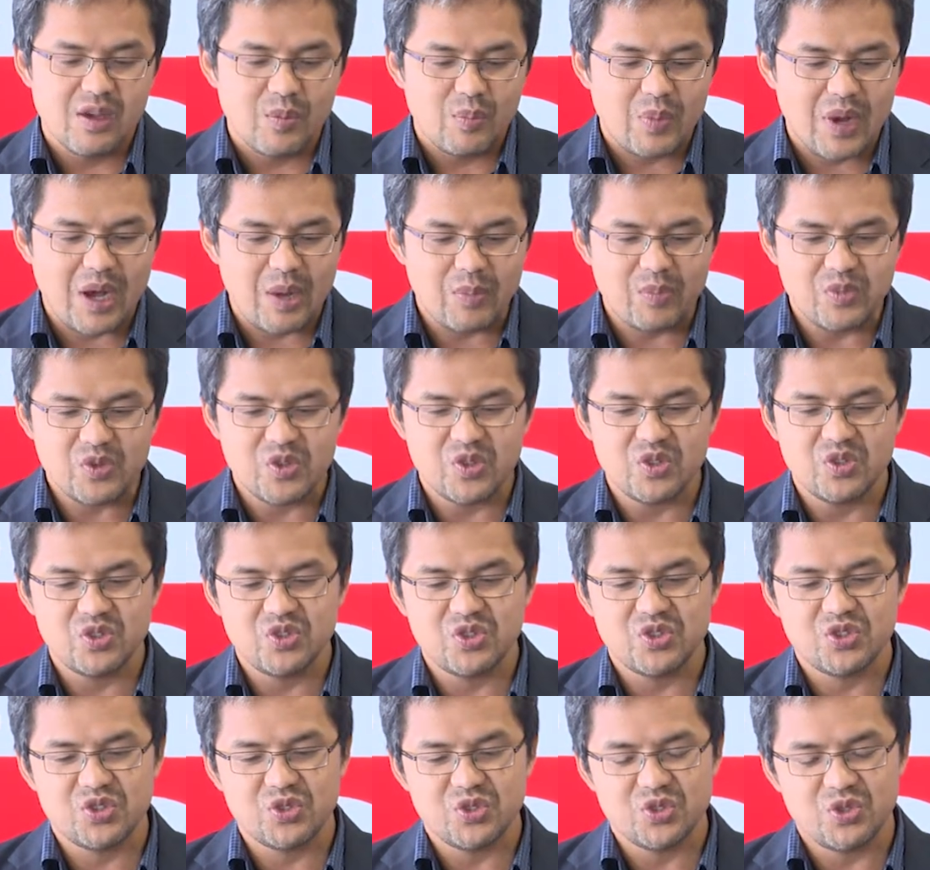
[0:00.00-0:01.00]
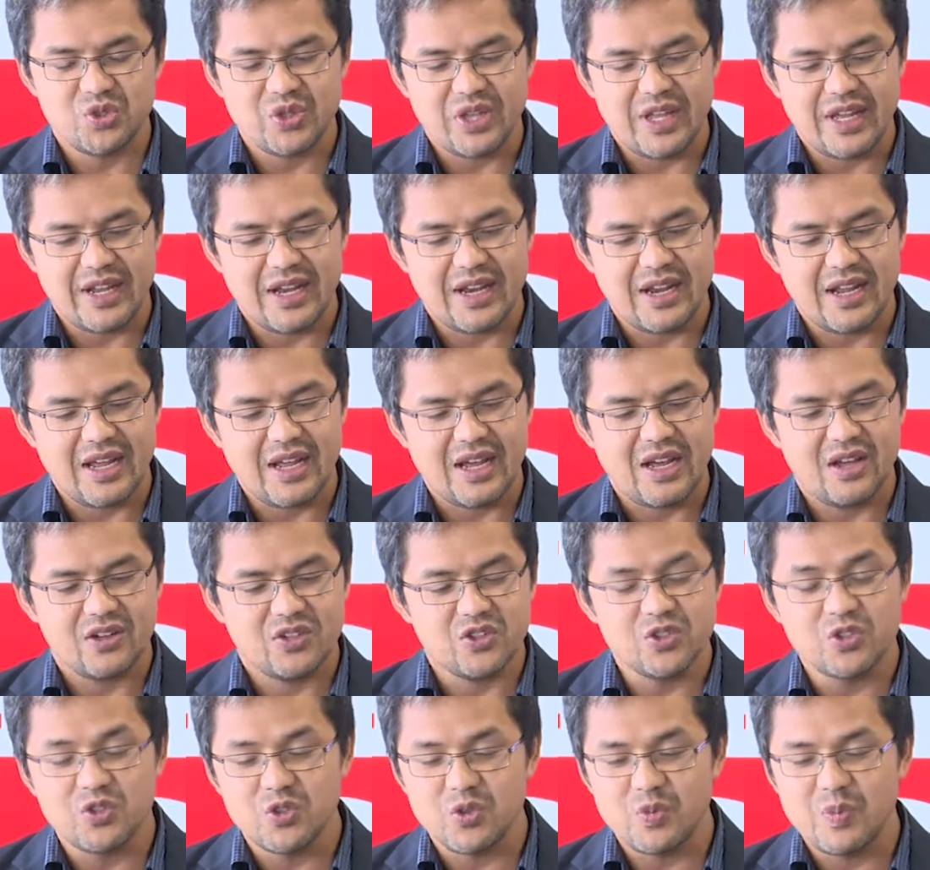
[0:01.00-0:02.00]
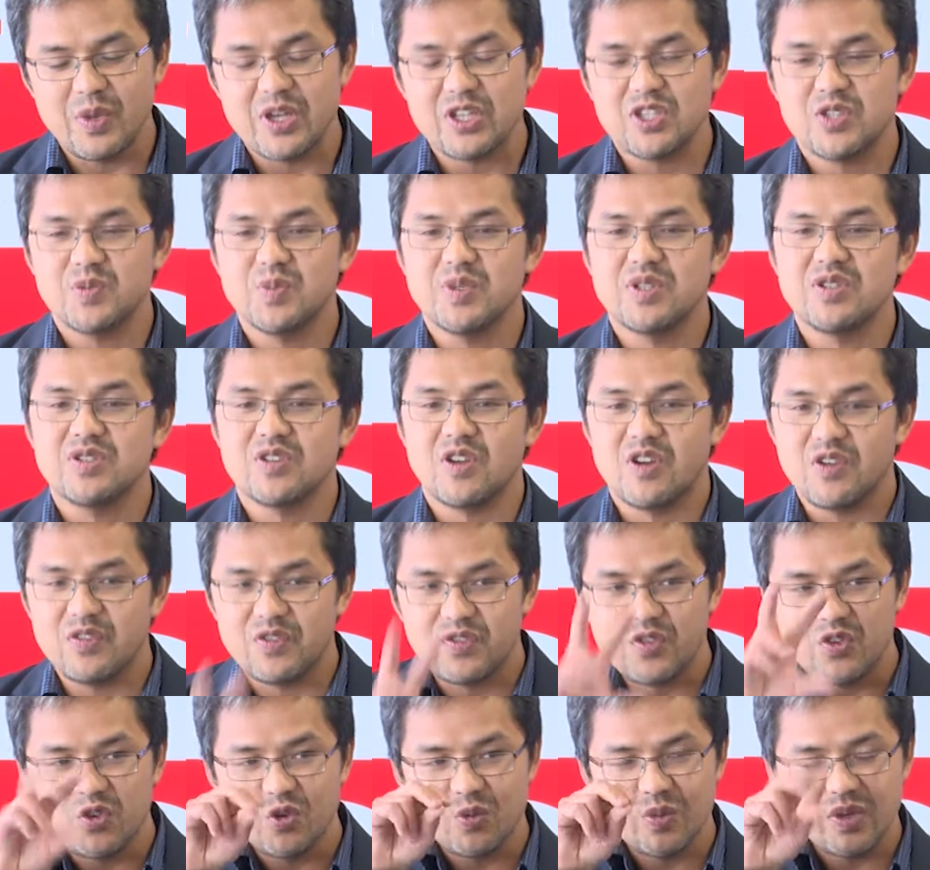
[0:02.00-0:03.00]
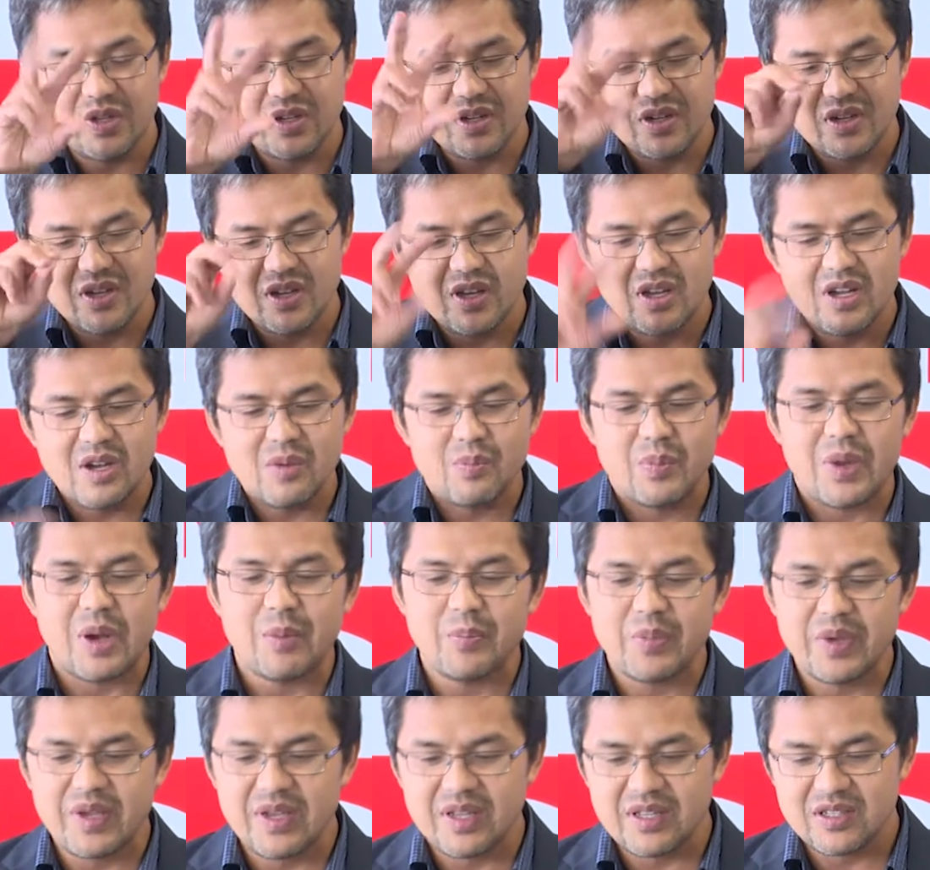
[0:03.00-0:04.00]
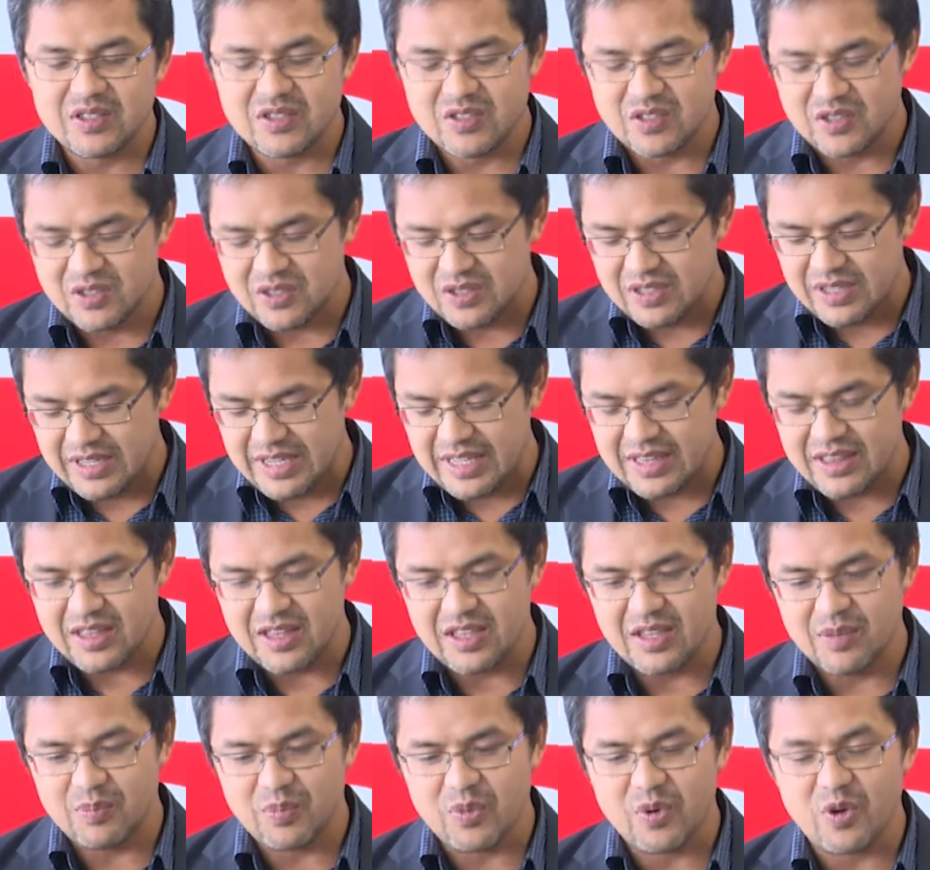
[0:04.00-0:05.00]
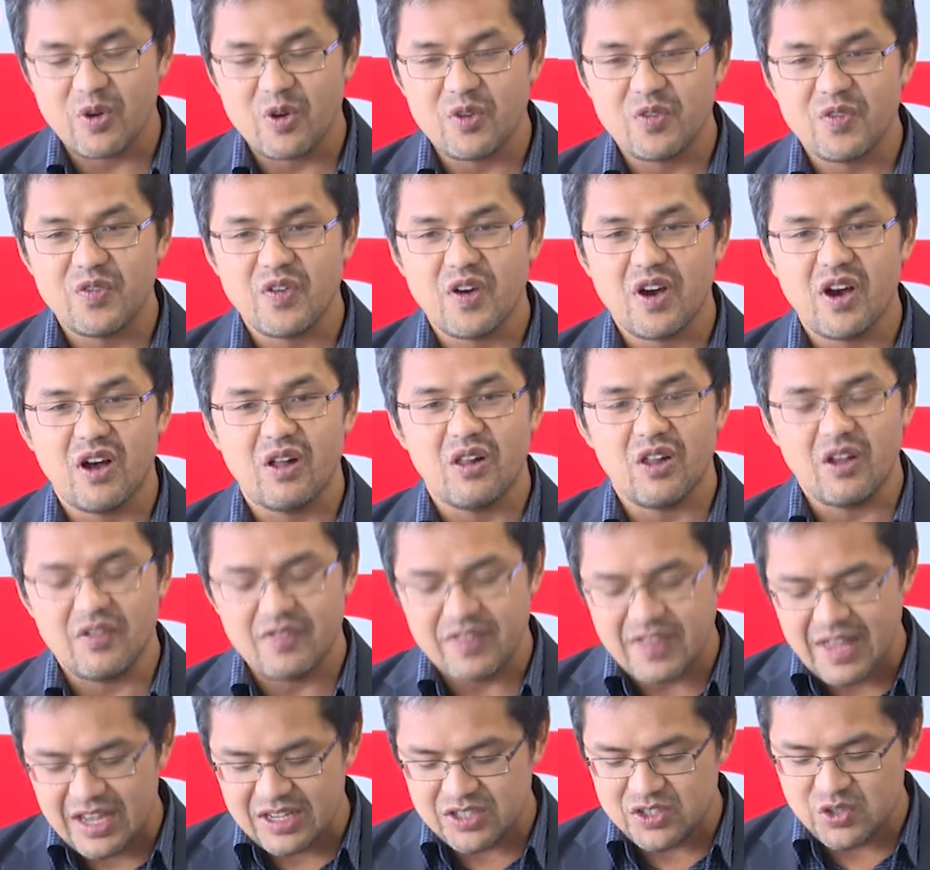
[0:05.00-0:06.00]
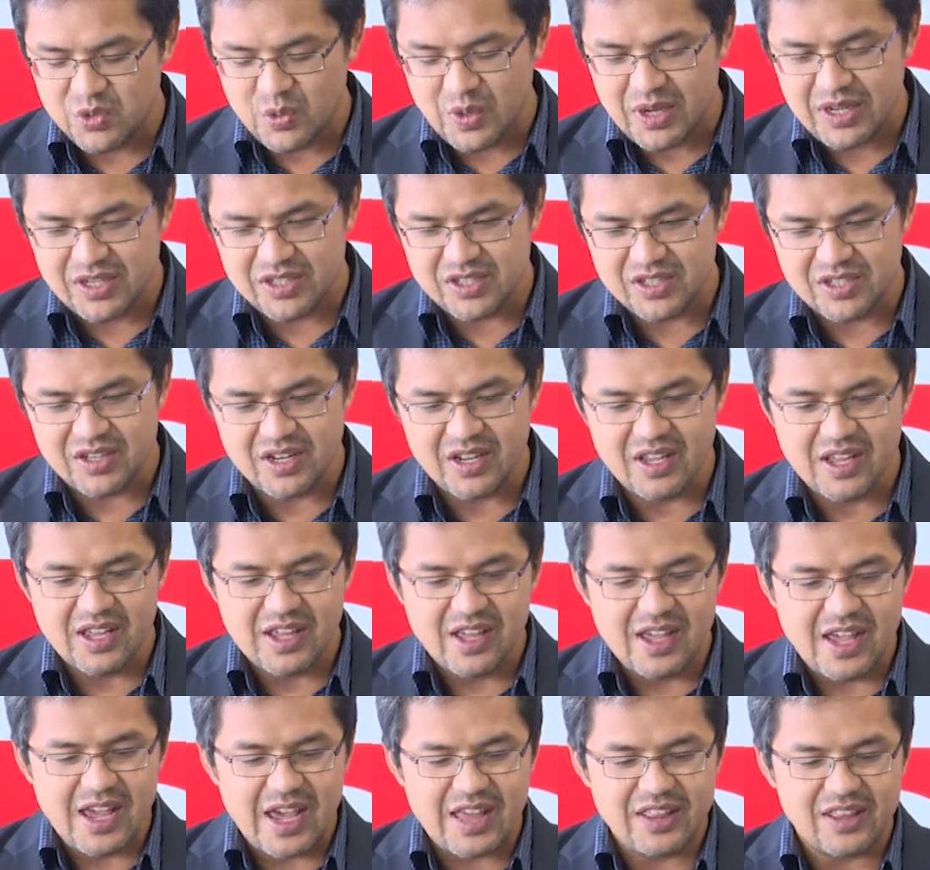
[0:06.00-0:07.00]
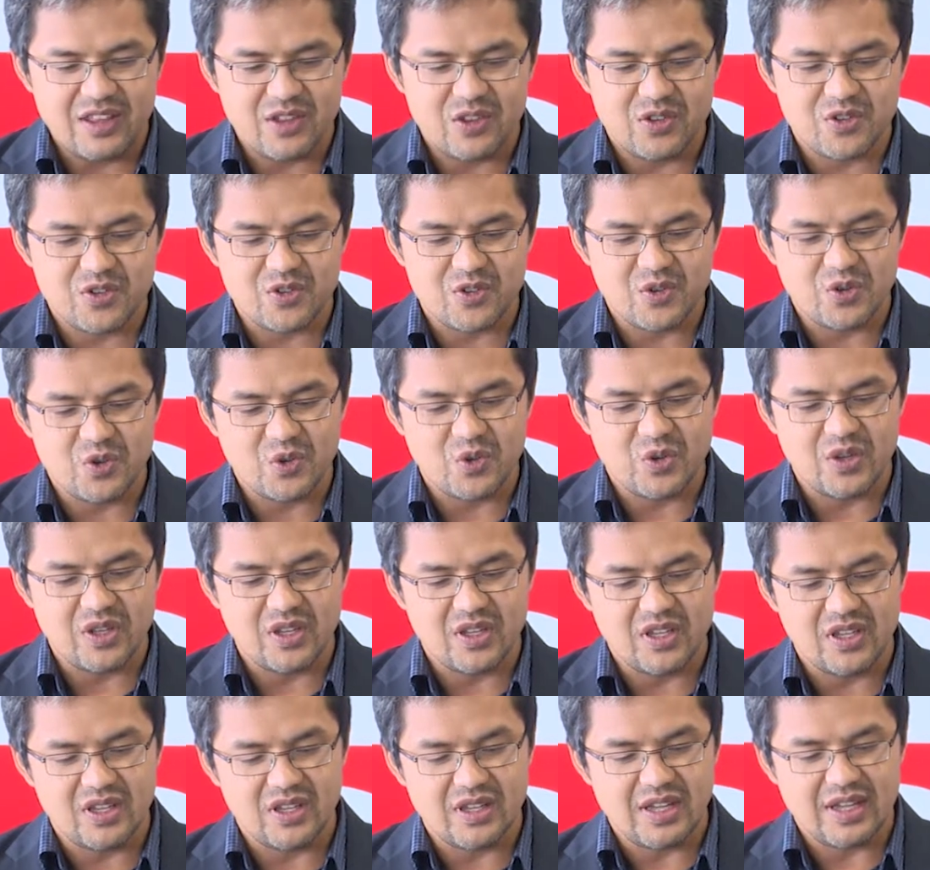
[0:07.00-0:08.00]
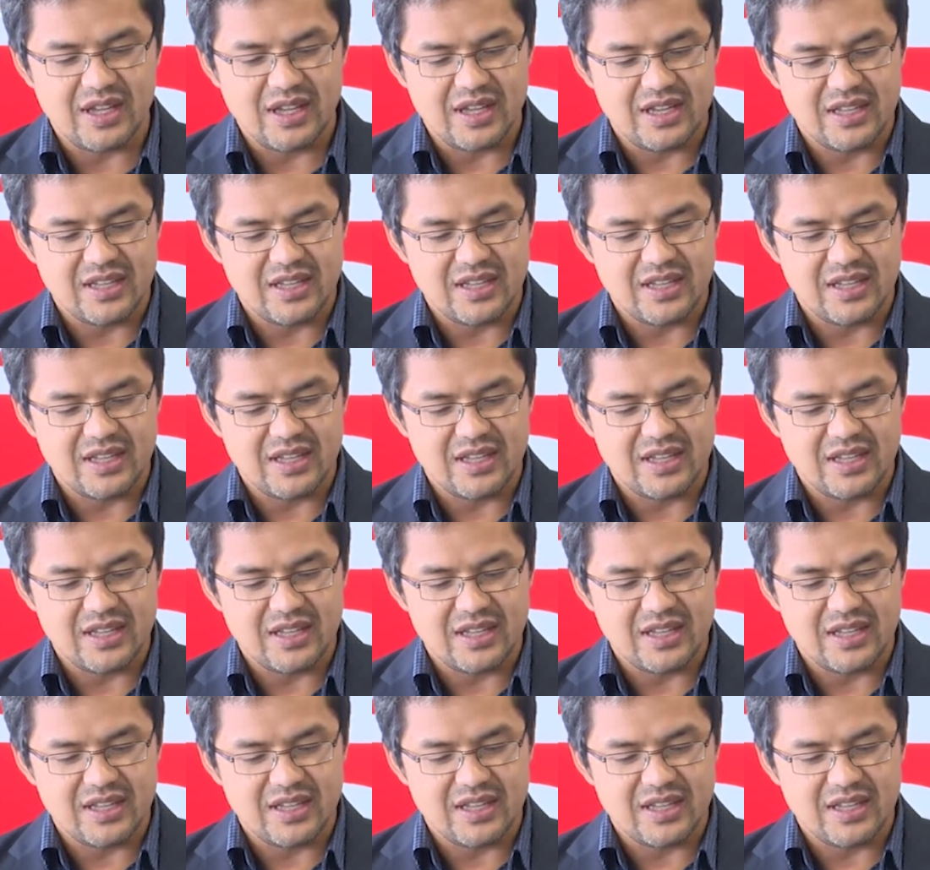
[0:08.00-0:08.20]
pump to ensure that to do measurements of human pumping to get the profile of the actuation, and then through the